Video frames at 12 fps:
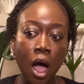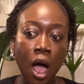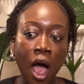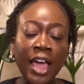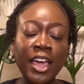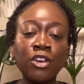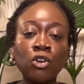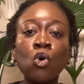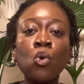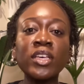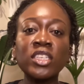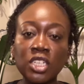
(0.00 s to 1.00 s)
I can
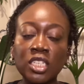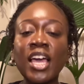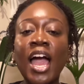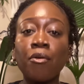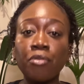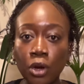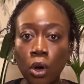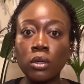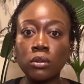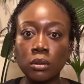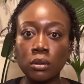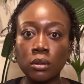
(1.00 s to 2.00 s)
always just carry
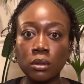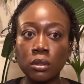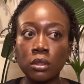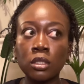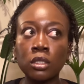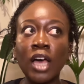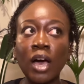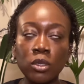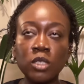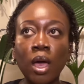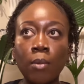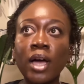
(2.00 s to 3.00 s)
on. That
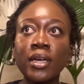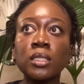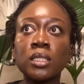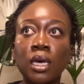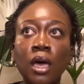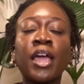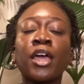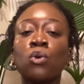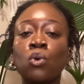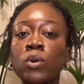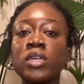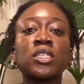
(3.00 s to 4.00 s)
was my mindset. I can
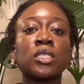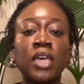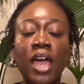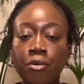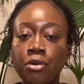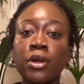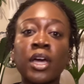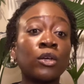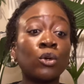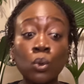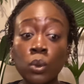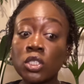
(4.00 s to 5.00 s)
always just carry on. I can
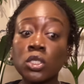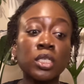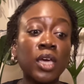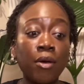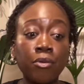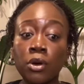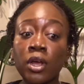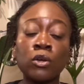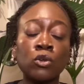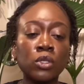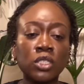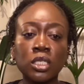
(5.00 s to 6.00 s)
always just carry on. I can
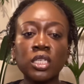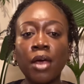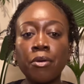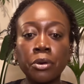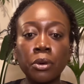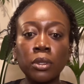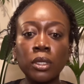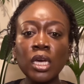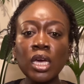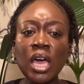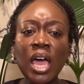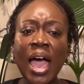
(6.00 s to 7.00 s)
always just carry on.
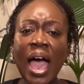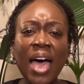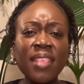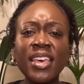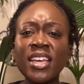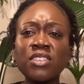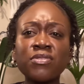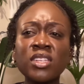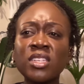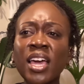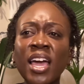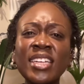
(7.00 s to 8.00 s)
At the end of the
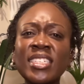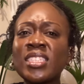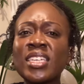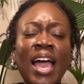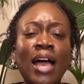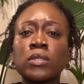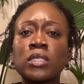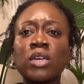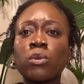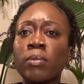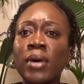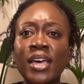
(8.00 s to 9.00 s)
day, I did the counseling
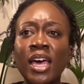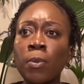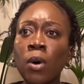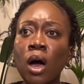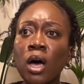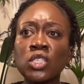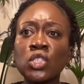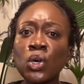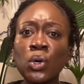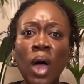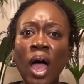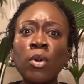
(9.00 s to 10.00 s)
when my dad passed,
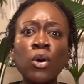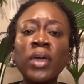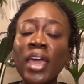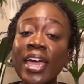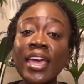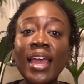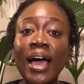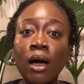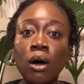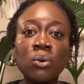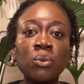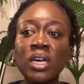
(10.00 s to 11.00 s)
so I'm okay
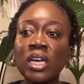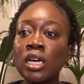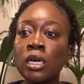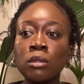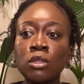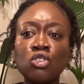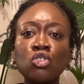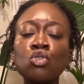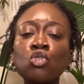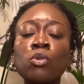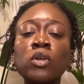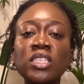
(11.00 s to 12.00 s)
now. The new
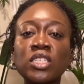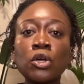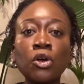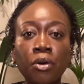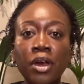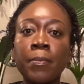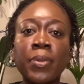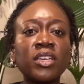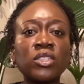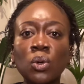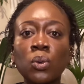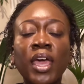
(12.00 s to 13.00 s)
normal isn't great, but
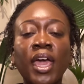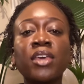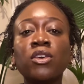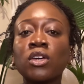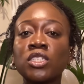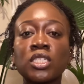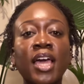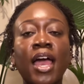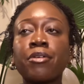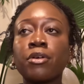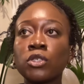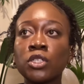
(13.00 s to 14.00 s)
it's okay. You can just
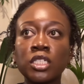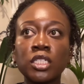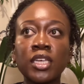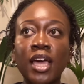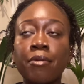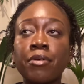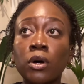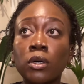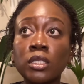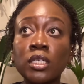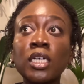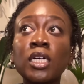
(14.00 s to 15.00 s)
carry on. You can just carry on.